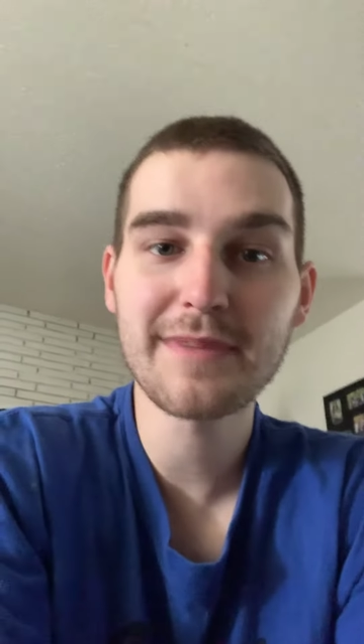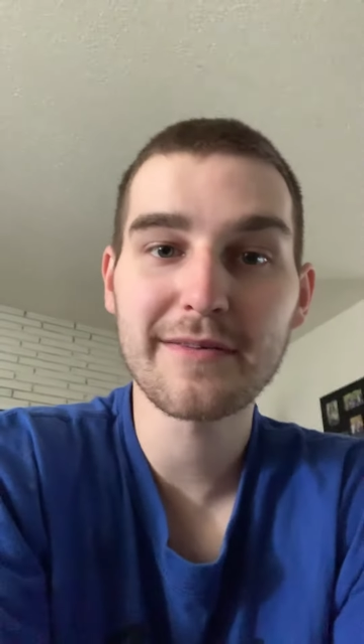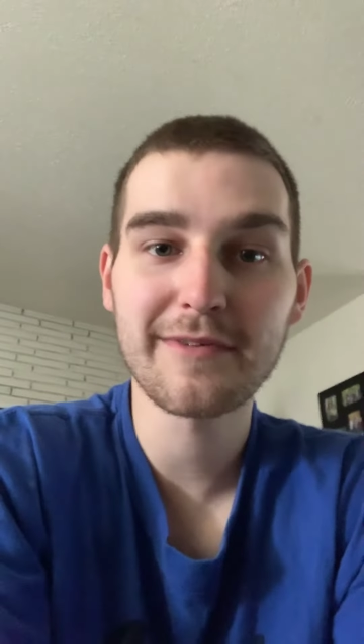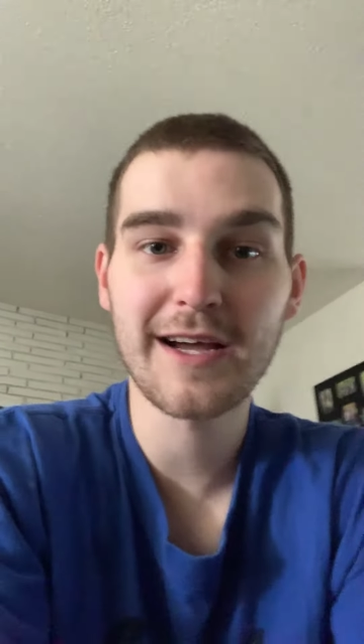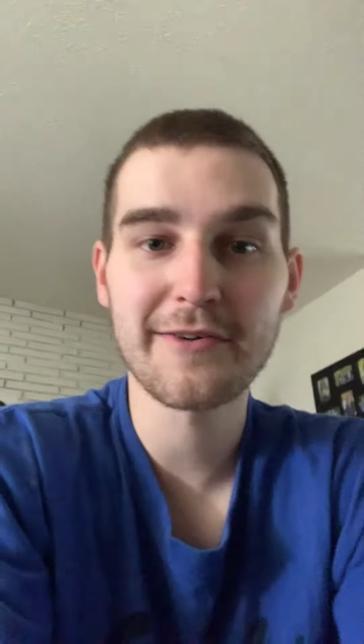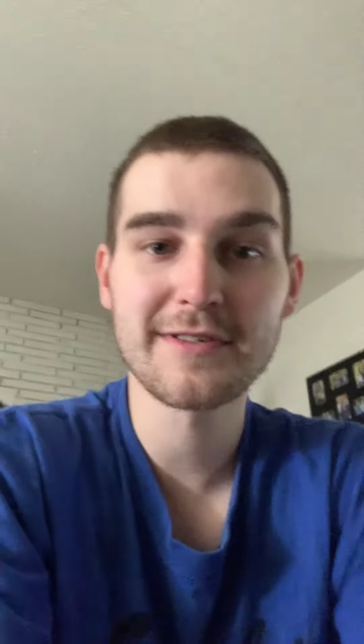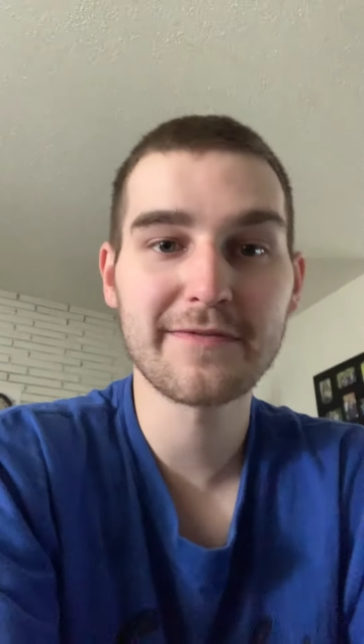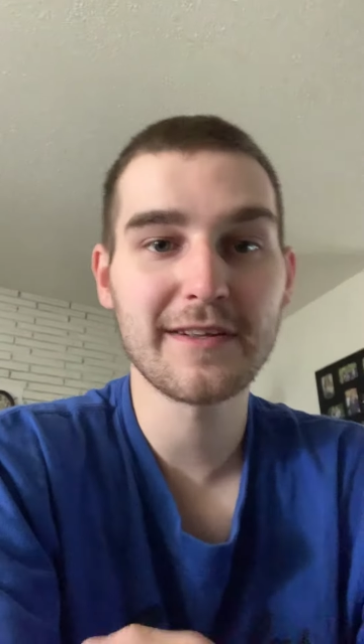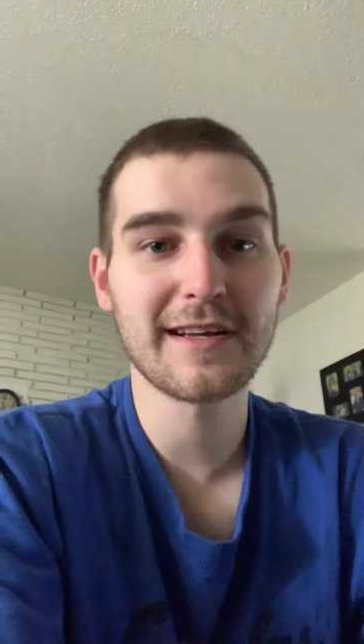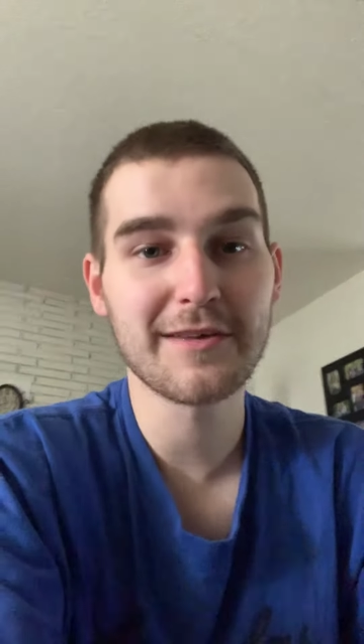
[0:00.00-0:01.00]
but I always
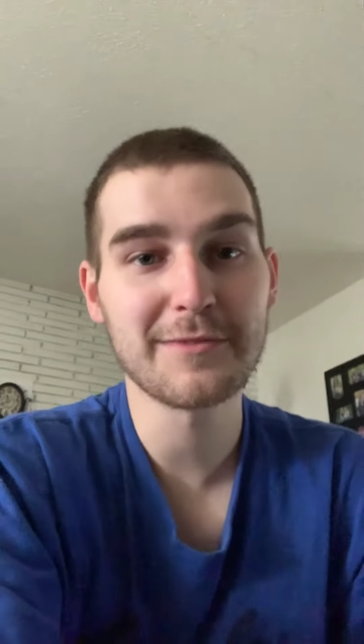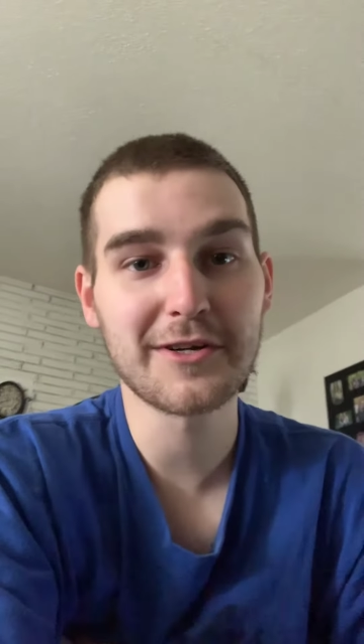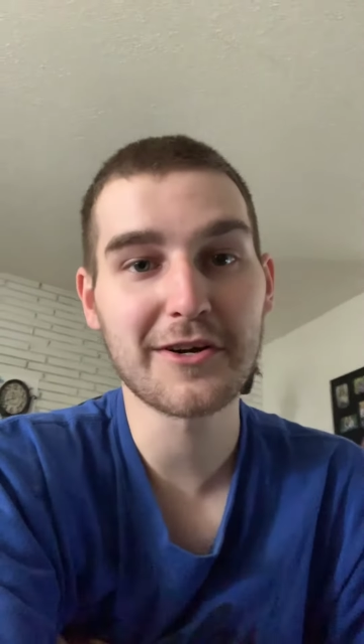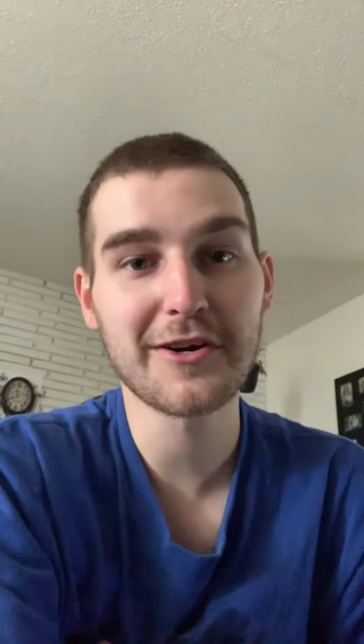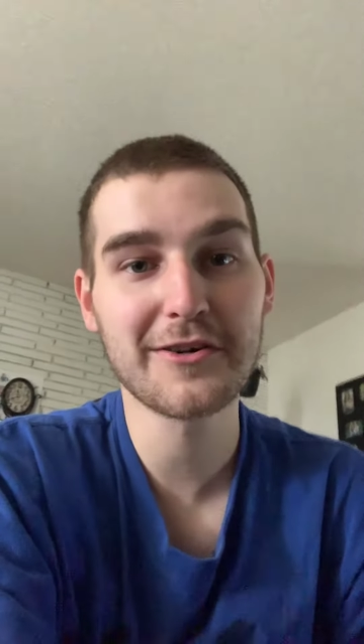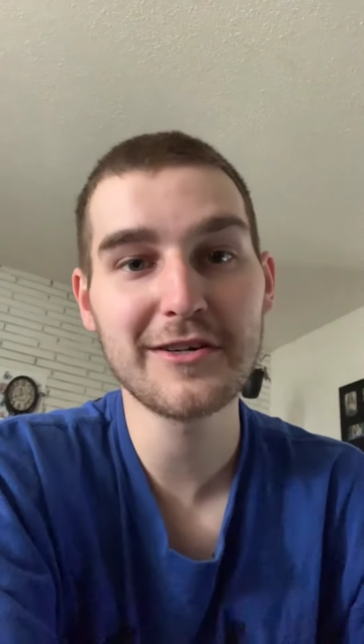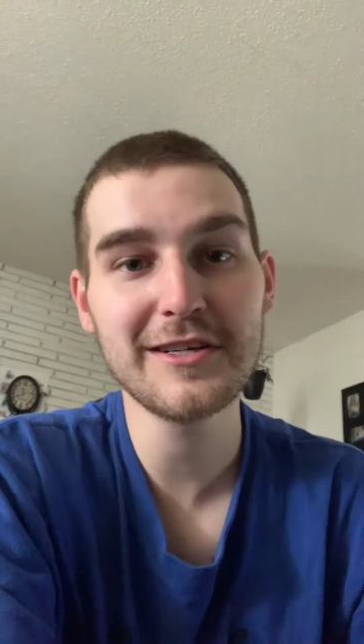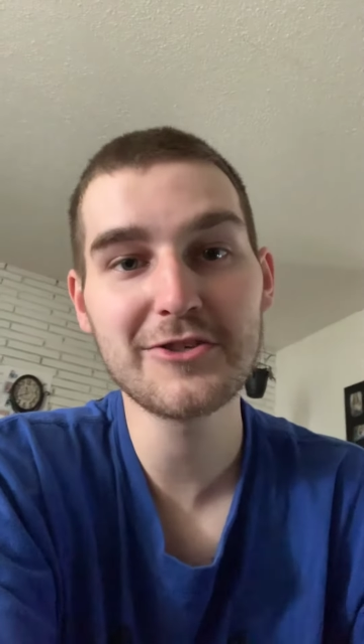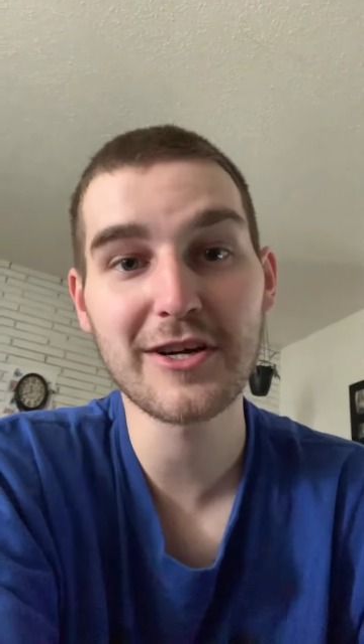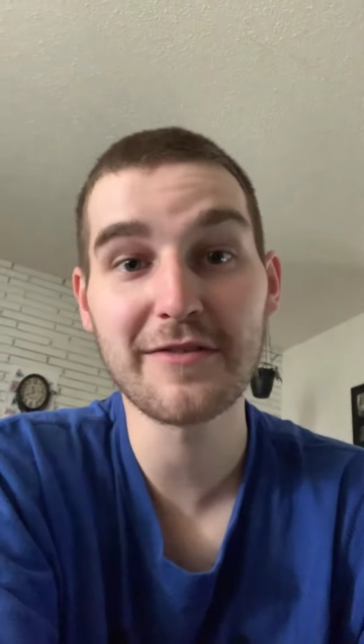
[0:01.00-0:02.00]
feel like I'm in a
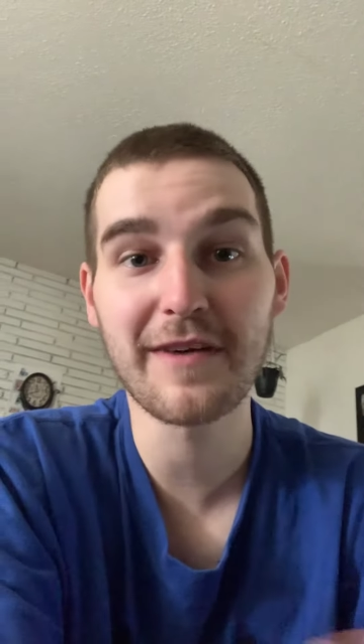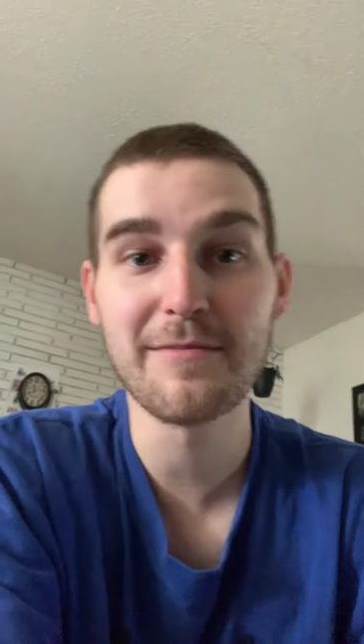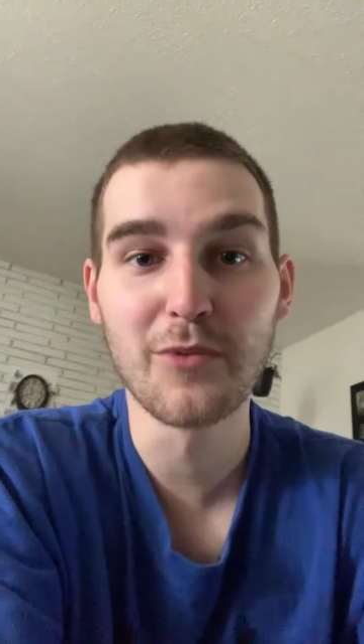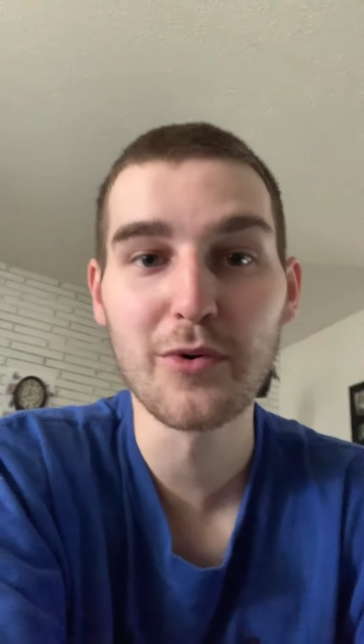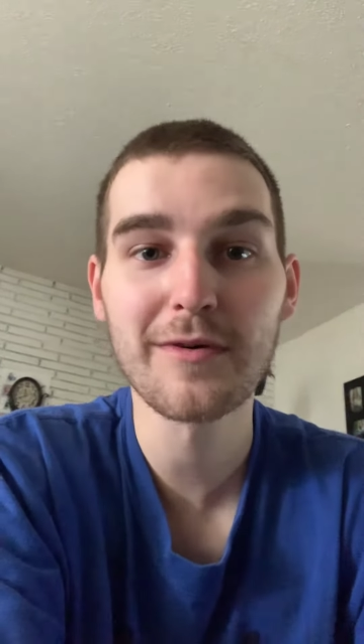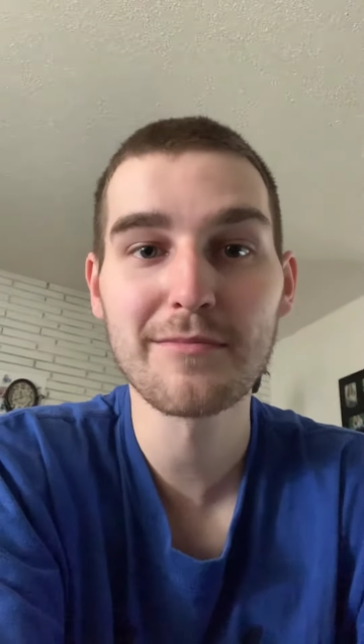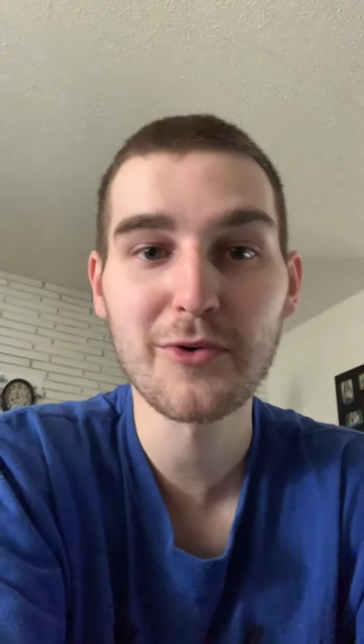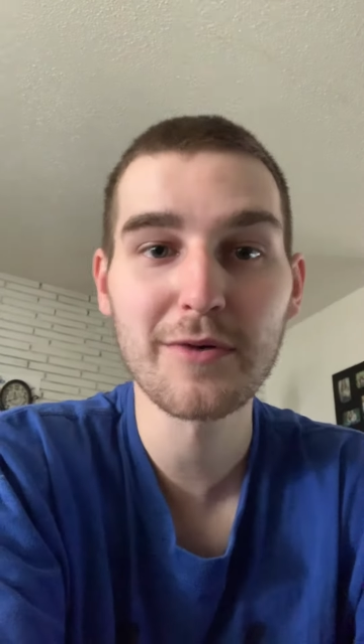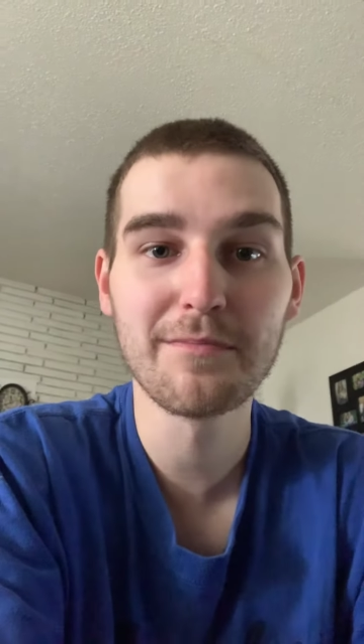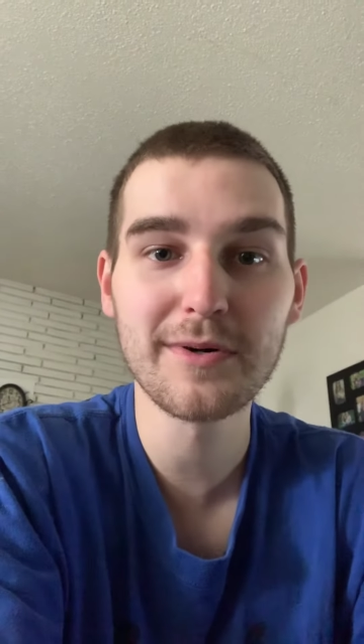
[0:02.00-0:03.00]
hurry trying to find more and
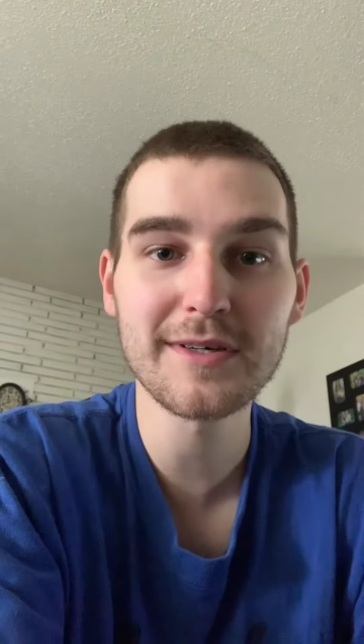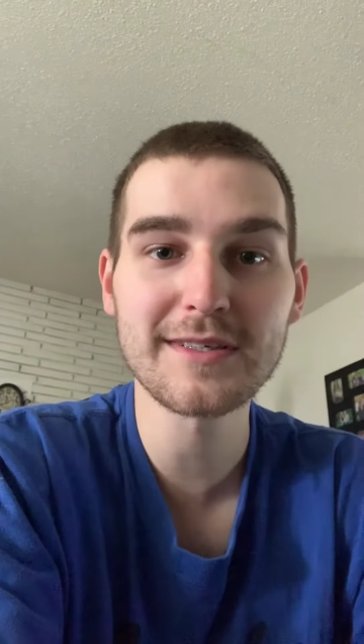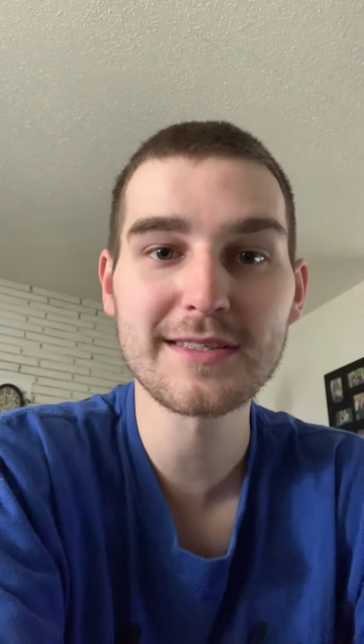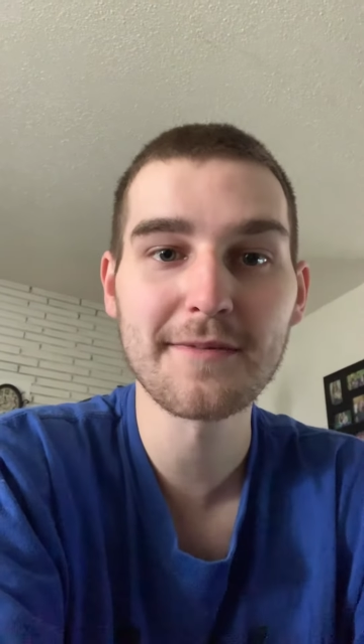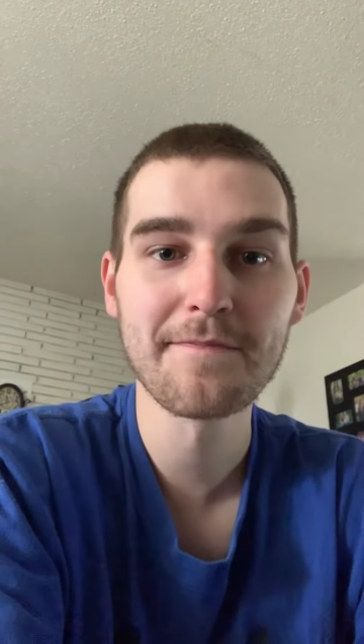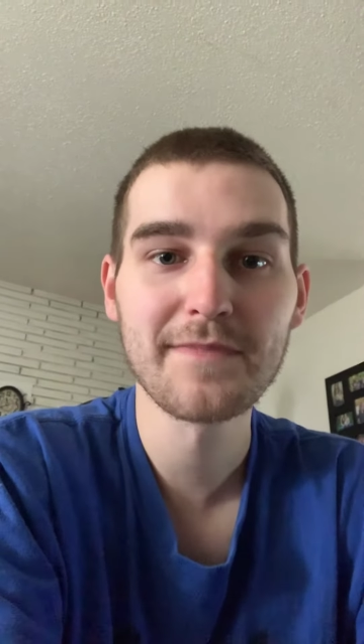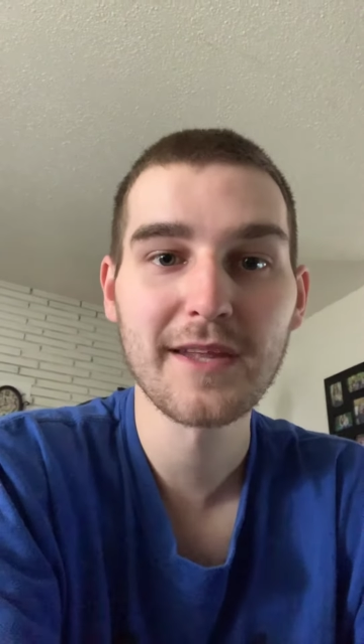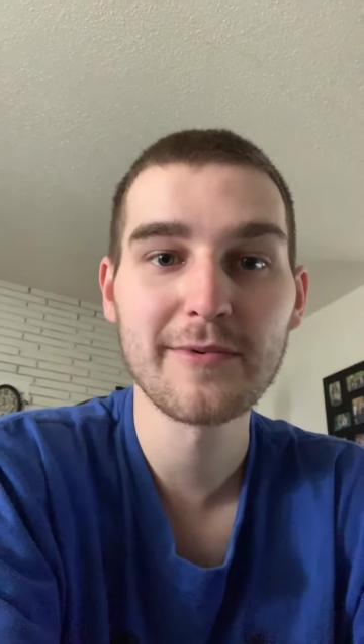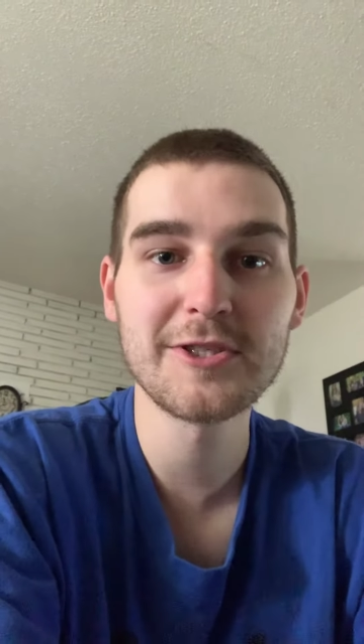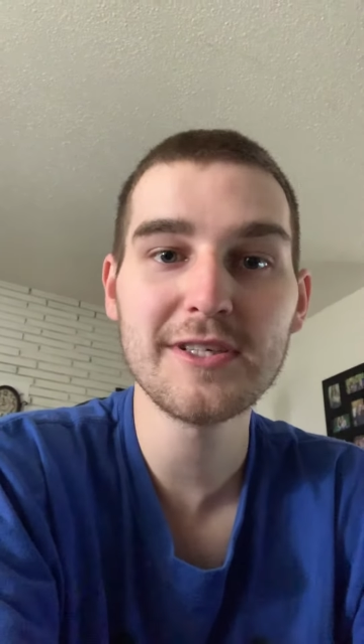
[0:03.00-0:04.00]
more books,
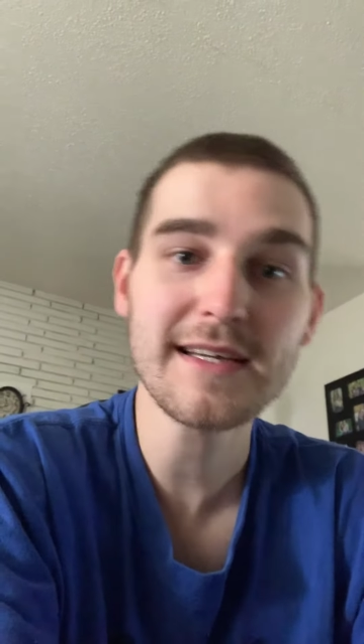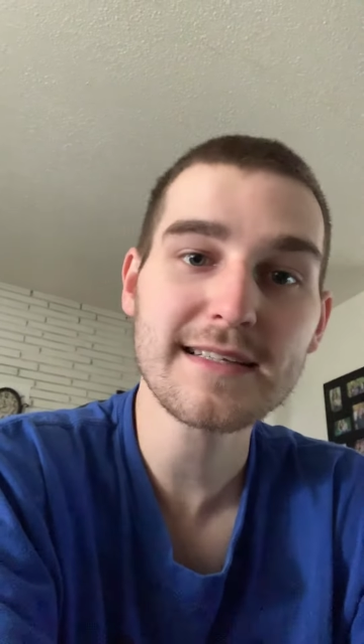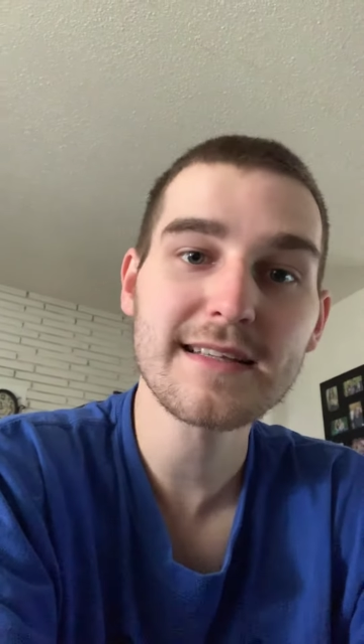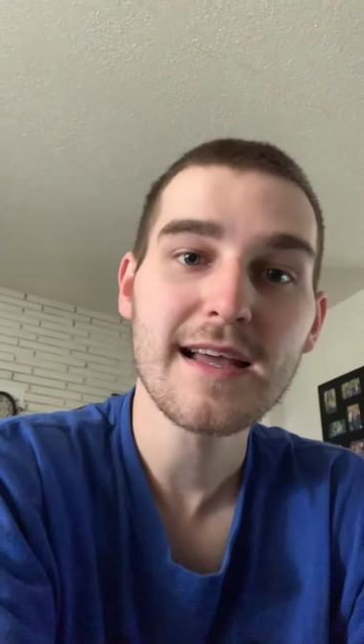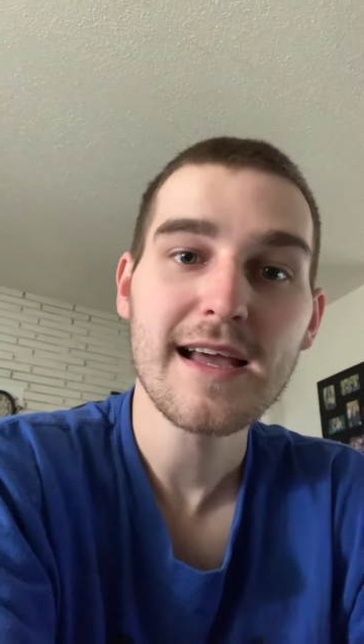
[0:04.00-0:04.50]
which yes,